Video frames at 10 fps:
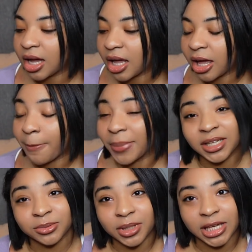But
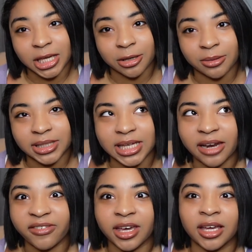it's really cute. It's
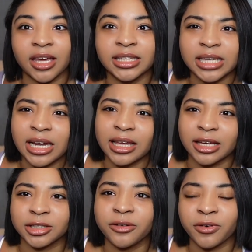kind of like a
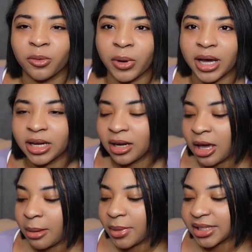2-for-1
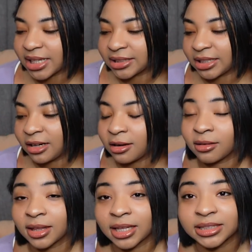because I didn't know
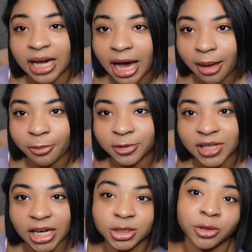that the top was
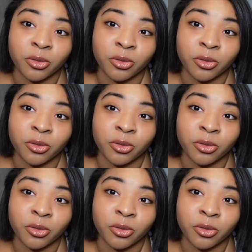actually